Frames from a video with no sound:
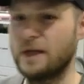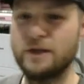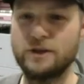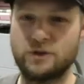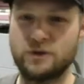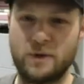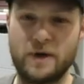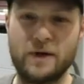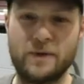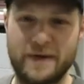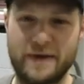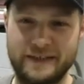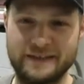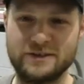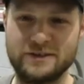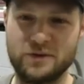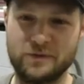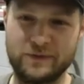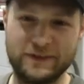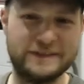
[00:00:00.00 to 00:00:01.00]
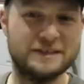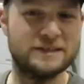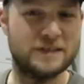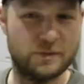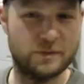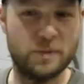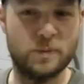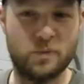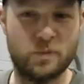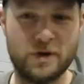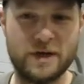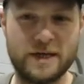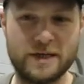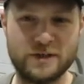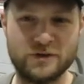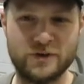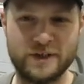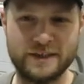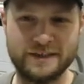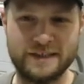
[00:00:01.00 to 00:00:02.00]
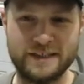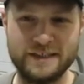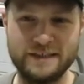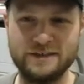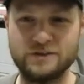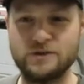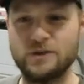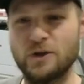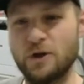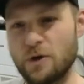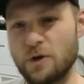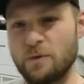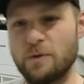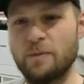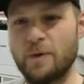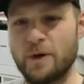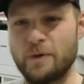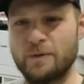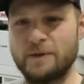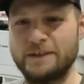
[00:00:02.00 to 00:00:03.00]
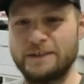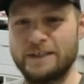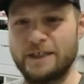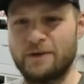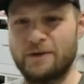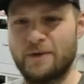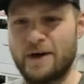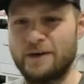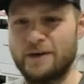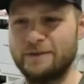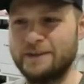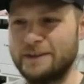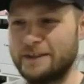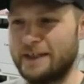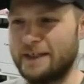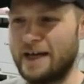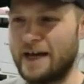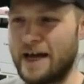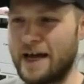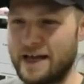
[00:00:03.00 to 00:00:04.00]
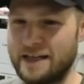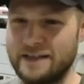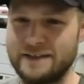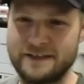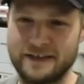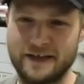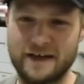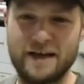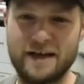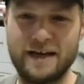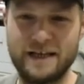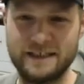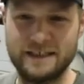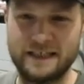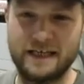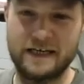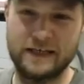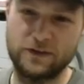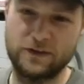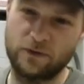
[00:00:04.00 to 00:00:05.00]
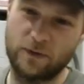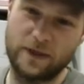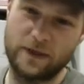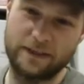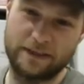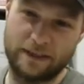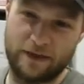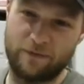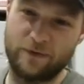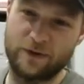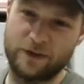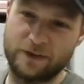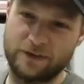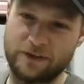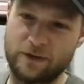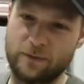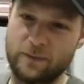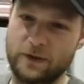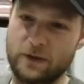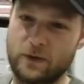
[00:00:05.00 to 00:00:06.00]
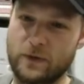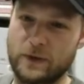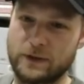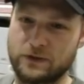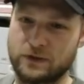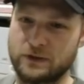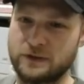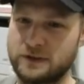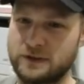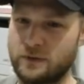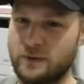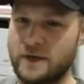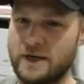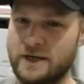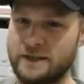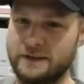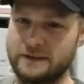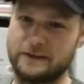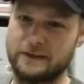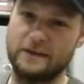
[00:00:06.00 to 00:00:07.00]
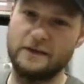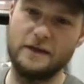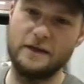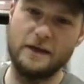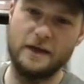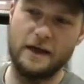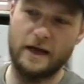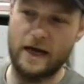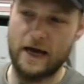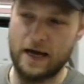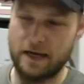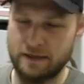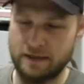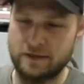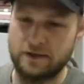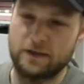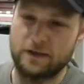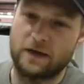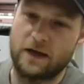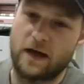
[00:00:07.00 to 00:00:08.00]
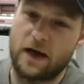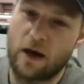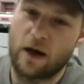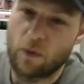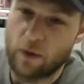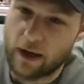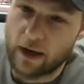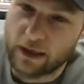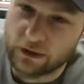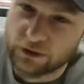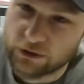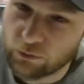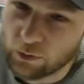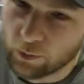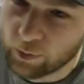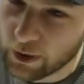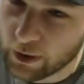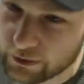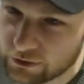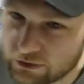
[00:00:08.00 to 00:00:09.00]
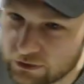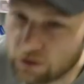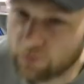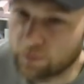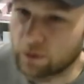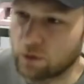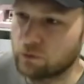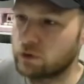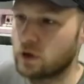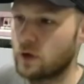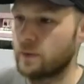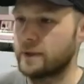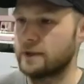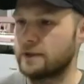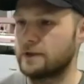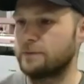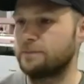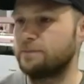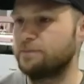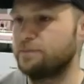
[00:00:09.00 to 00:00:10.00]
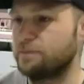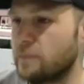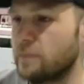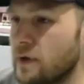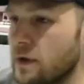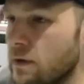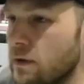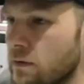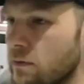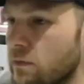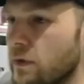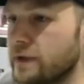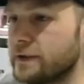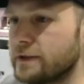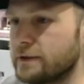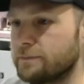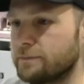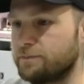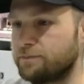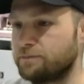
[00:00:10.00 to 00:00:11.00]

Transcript: So anyway, so this is going to be pretty interesting. So you might want to stick around, and let's get into it. Let's have a look at some of the questions that were asked and how I actually replied to some of those comments. Right.